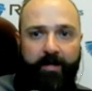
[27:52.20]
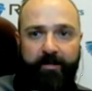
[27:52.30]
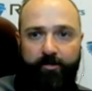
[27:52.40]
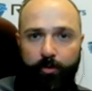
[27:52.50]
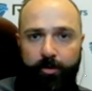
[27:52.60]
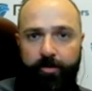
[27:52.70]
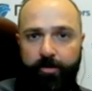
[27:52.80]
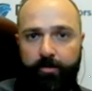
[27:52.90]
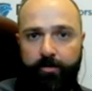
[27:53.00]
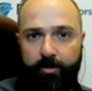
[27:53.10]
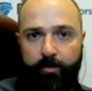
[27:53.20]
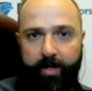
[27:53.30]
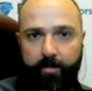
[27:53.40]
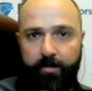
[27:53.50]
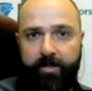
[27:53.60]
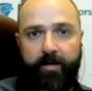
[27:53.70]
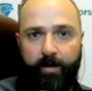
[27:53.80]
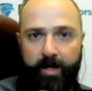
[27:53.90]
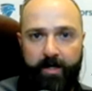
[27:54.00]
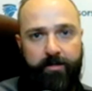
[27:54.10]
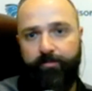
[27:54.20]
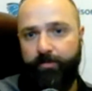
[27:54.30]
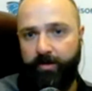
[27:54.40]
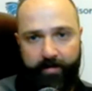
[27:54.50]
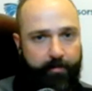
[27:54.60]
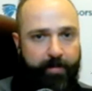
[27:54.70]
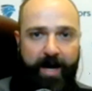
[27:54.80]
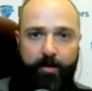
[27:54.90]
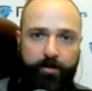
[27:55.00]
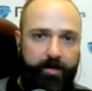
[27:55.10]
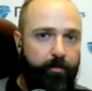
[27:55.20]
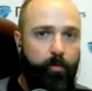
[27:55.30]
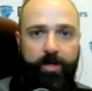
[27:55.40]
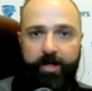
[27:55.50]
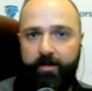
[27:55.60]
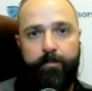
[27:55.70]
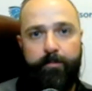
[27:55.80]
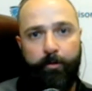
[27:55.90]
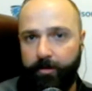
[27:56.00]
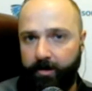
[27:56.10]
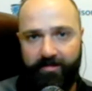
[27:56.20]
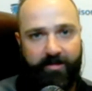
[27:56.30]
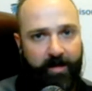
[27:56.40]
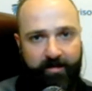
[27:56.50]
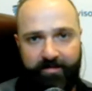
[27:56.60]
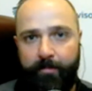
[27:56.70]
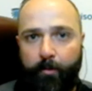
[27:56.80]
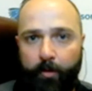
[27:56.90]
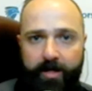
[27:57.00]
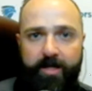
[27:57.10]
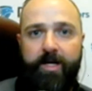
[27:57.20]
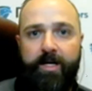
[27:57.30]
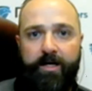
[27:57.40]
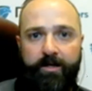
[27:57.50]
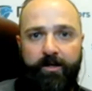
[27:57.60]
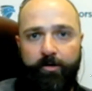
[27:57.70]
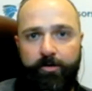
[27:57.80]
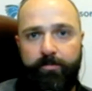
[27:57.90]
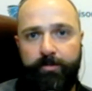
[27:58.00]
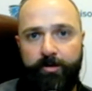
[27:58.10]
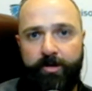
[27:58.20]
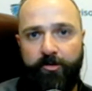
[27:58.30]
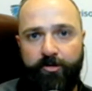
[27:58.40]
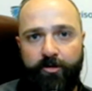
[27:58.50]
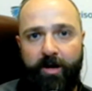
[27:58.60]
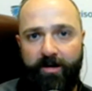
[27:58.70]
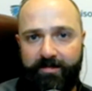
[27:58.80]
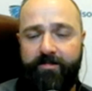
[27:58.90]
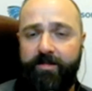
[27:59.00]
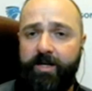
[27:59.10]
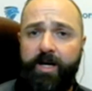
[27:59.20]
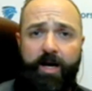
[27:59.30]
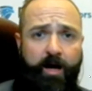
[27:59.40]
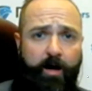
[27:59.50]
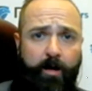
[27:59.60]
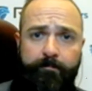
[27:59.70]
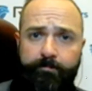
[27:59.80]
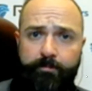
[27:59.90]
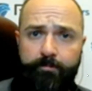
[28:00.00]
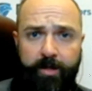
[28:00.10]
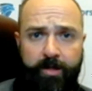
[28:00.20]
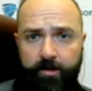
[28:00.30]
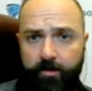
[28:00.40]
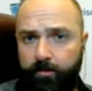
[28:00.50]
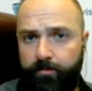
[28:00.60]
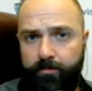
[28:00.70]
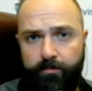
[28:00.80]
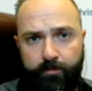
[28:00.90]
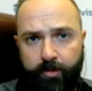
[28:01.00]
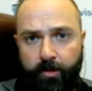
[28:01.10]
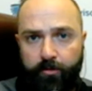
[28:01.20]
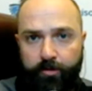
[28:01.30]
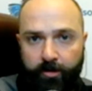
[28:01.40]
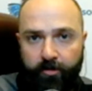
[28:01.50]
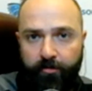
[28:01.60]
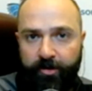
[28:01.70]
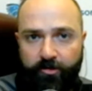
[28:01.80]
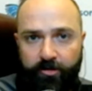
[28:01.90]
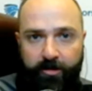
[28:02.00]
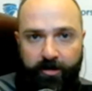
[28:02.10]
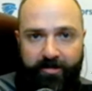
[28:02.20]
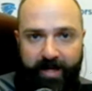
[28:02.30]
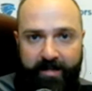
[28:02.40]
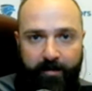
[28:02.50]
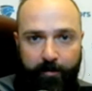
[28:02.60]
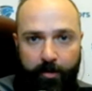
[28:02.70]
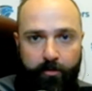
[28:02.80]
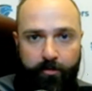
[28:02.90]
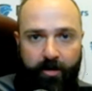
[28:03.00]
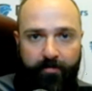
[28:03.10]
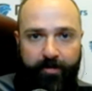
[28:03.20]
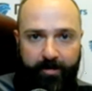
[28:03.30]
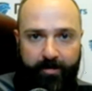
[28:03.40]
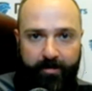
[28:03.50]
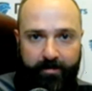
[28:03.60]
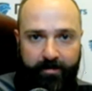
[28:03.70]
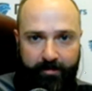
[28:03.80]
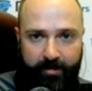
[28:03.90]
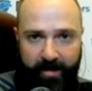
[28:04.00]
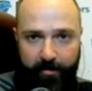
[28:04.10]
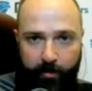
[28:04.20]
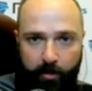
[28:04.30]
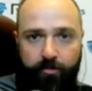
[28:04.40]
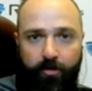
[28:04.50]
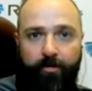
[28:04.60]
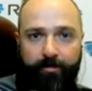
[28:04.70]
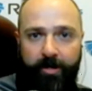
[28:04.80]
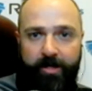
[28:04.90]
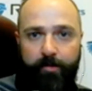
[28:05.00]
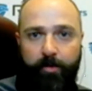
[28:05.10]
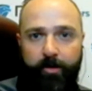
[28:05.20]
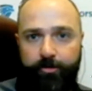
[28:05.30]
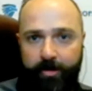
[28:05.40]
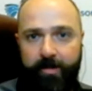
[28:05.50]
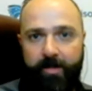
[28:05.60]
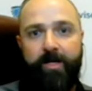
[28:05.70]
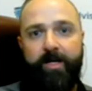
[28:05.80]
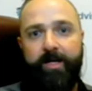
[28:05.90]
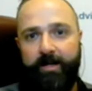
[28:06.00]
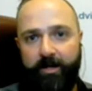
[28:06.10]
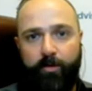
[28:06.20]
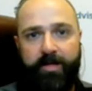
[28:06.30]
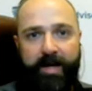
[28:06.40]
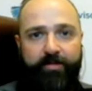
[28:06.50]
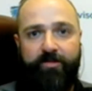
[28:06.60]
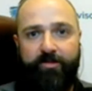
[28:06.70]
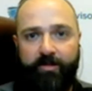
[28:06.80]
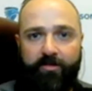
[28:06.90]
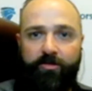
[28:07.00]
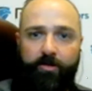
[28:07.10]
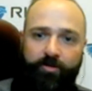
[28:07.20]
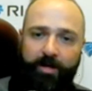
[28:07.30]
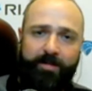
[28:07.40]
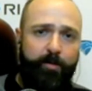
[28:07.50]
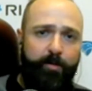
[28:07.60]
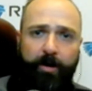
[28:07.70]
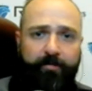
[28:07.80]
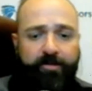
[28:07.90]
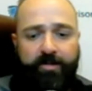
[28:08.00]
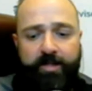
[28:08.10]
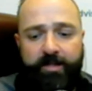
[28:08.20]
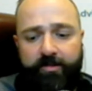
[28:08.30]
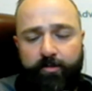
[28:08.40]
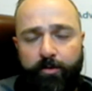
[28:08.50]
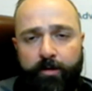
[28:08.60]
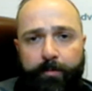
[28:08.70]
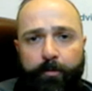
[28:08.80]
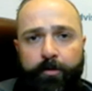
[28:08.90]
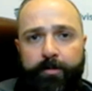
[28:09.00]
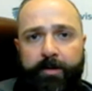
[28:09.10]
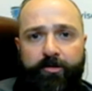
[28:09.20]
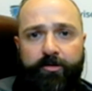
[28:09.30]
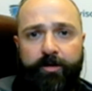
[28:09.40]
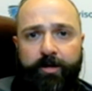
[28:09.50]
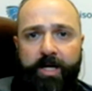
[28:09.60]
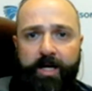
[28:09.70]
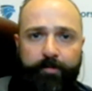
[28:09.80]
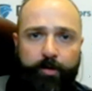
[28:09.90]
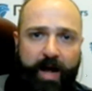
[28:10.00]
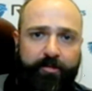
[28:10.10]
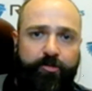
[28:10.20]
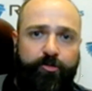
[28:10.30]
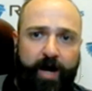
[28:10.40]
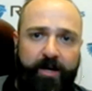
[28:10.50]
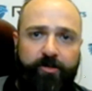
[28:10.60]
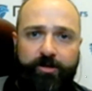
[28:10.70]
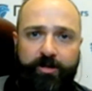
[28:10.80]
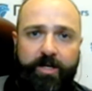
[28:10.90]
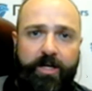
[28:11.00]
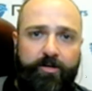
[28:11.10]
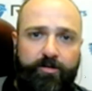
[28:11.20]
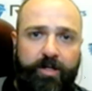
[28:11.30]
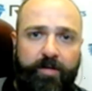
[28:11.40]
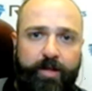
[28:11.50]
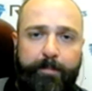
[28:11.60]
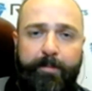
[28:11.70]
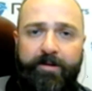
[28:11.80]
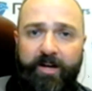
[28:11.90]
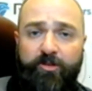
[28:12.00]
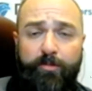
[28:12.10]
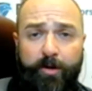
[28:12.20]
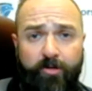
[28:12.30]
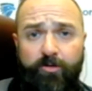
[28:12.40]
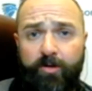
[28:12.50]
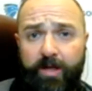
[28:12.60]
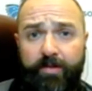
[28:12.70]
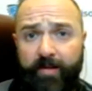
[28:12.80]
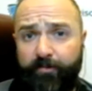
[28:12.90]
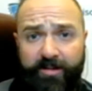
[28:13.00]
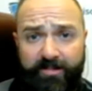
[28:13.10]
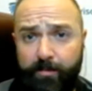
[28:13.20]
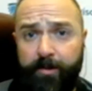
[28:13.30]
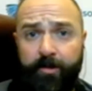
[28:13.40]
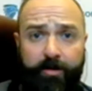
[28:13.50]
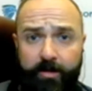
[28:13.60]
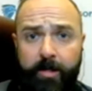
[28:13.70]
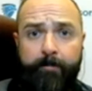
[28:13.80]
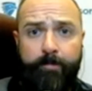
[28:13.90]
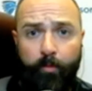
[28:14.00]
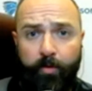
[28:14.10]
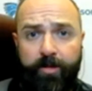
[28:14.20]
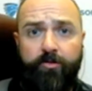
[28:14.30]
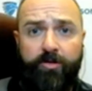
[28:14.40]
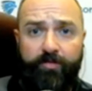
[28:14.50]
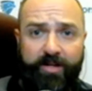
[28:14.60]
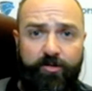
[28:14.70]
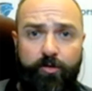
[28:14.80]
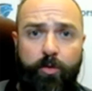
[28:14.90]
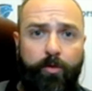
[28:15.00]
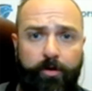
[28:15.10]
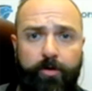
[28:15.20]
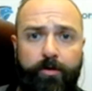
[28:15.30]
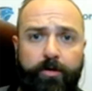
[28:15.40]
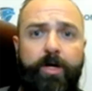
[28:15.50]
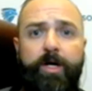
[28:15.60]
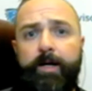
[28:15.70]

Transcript: And I think it's a really good way to look at it, right? You have a bad one, you have a weed, you pull it at some point, you know, you cut your losses. But you know, you're eventually going to take that rose off that out of the rose garden, right? You want to trim it. That's why you have these things. And so same thing with profits. I think that's really important to make sure that you have a strategy to give you that protection, but also give you that flexibility when those events do occur